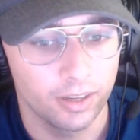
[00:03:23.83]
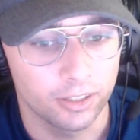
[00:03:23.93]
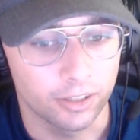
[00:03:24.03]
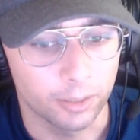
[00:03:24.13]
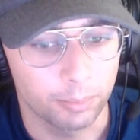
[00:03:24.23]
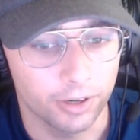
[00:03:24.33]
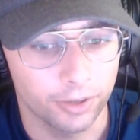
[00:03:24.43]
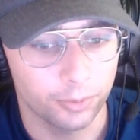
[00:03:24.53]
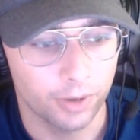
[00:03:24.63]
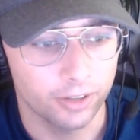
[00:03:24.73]
You're going to
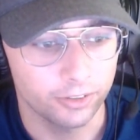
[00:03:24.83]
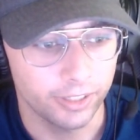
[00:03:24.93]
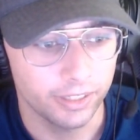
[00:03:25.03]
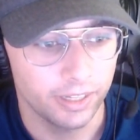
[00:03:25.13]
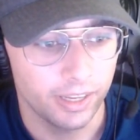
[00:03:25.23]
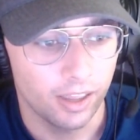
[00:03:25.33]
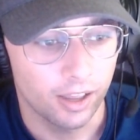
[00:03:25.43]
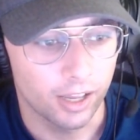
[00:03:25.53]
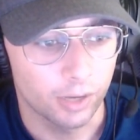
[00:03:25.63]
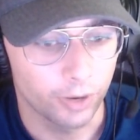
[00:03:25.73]
part throttle it.
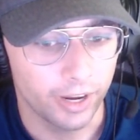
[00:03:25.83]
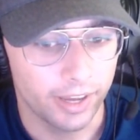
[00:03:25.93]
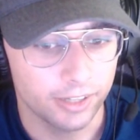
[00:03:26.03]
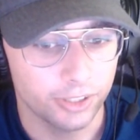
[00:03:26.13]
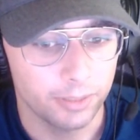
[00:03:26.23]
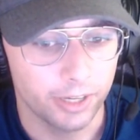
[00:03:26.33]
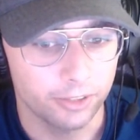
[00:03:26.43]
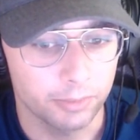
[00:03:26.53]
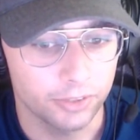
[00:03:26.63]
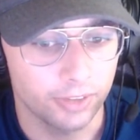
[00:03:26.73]
Ray actually
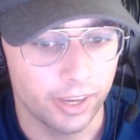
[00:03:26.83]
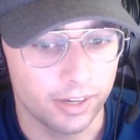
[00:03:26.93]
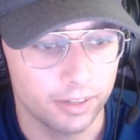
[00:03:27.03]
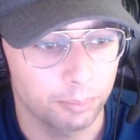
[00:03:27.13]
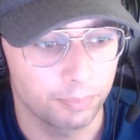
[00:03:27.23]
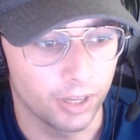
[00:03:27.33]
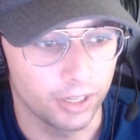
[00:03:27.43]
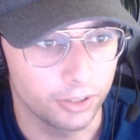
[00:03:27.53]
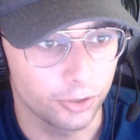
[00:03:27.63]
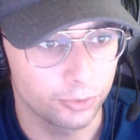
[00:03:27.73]
makes a mistake,
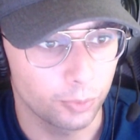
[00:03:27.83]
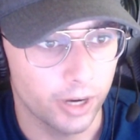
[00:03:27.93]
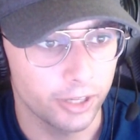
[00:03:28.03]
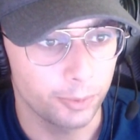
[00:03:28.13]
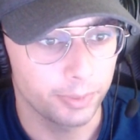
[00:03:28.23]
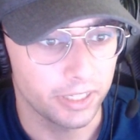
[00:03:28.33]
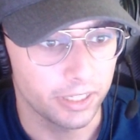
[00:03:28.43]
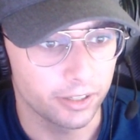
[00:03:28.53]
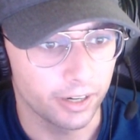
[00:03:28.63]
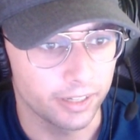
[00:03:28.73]
goes wide open
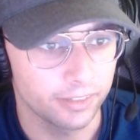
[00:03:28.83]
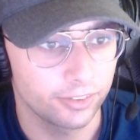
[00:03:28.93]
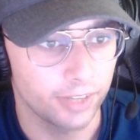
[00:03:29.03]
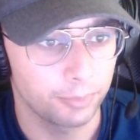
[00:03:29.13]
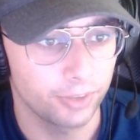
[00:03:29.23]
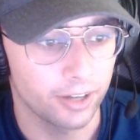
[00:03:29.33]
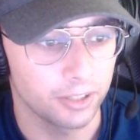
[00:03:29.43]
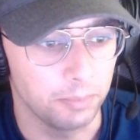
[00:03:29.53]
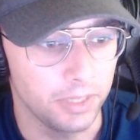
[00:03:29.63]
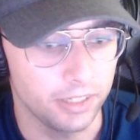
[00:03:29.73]
here, and it steps
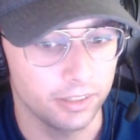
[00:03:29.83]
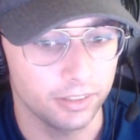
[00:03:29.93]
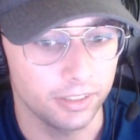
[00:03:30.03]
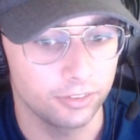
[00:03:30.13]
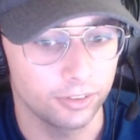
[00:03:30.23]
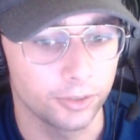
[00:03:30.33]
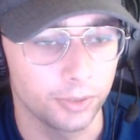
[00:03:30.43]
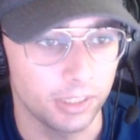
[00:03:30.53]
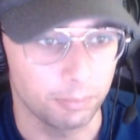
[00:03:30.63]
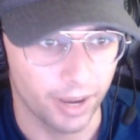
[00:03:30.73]
out immediately. So
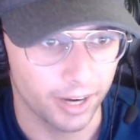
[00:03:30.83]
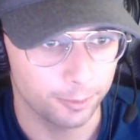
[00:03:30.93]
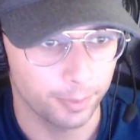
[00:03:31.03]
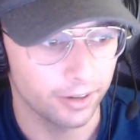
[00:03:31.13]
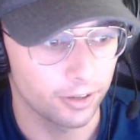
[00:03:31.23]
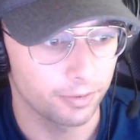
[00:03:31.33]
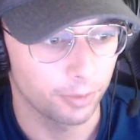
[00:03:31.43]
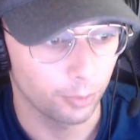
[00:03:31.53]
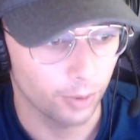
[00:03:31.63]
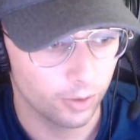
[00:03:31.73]
he backs back
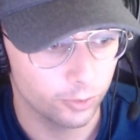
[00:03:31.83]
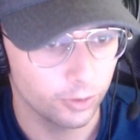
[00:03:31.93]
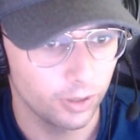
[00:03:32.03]
off the throttle,